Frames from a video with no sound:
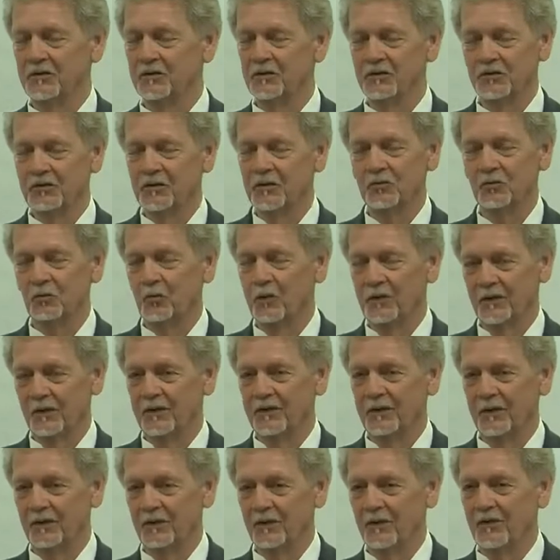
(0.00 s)
This is just
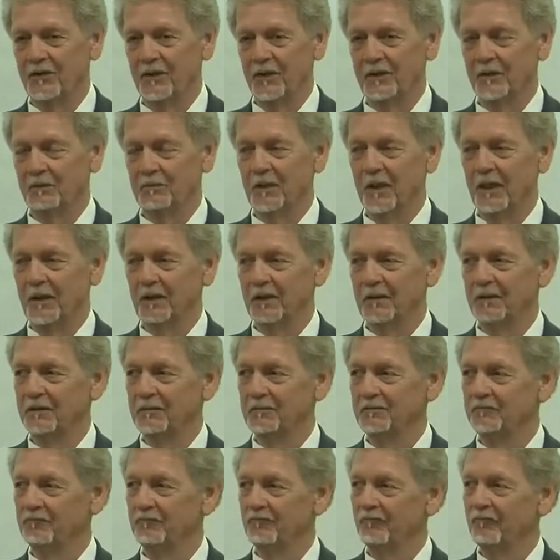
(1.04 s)
one thing to think about
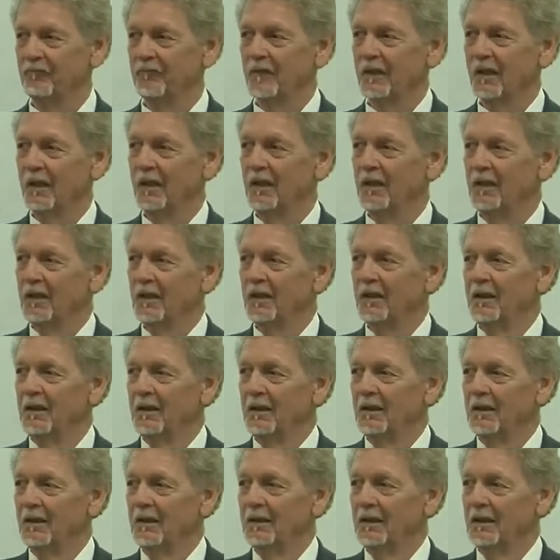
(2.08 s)

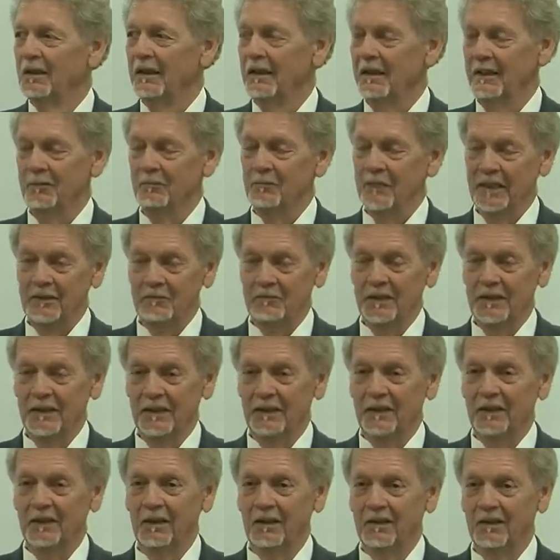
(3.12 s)
it. And it may
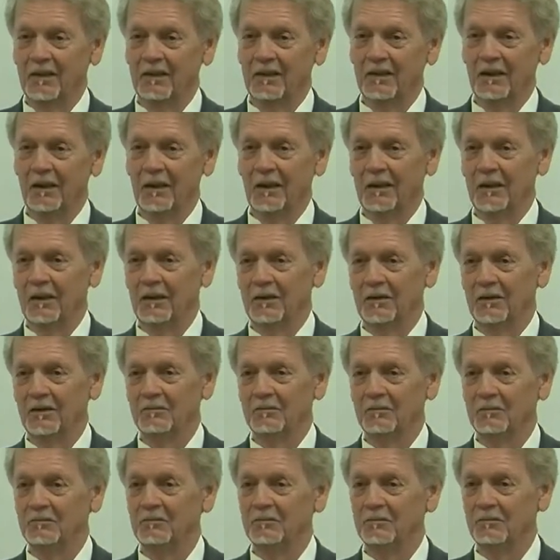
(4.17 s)
be, uh,
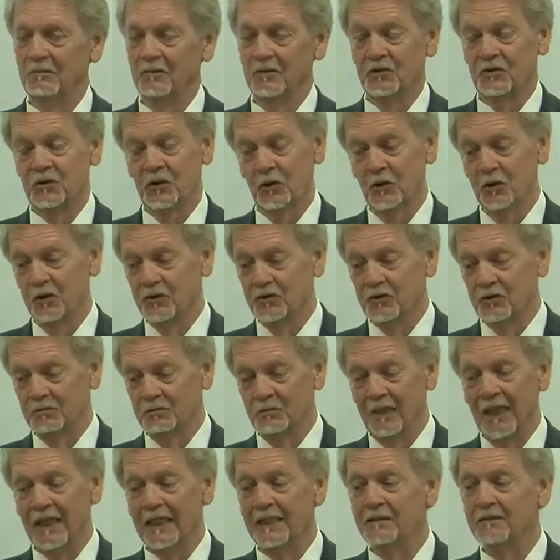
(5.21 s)
church
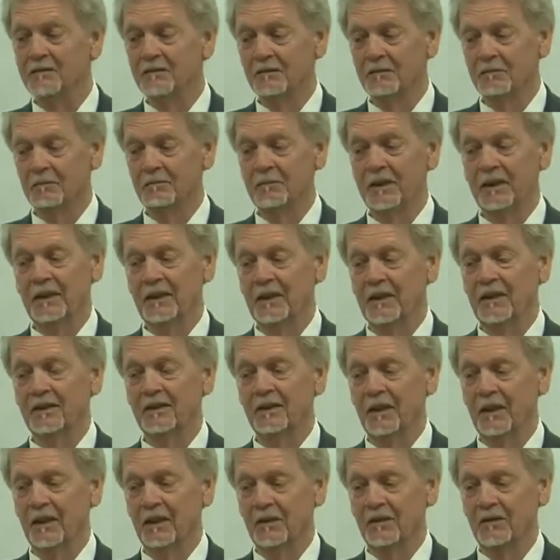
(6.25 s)
might be
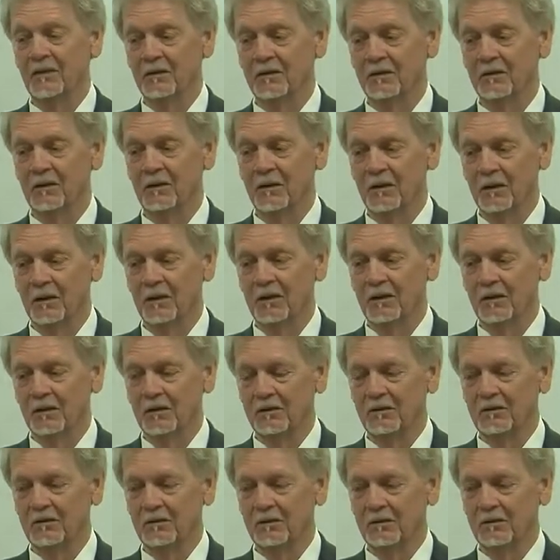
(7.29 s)
in there, to,
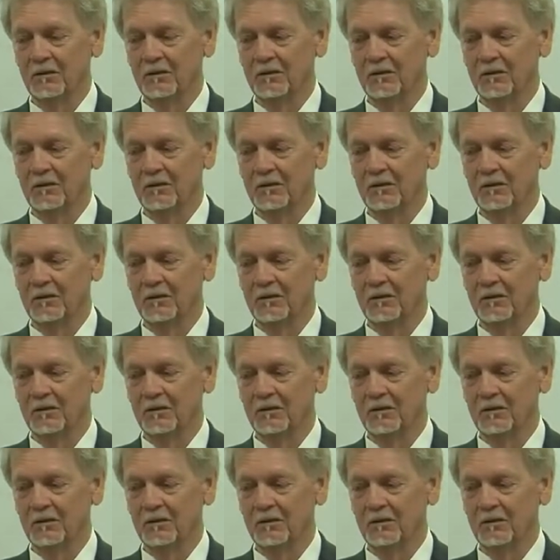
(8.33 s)
uh,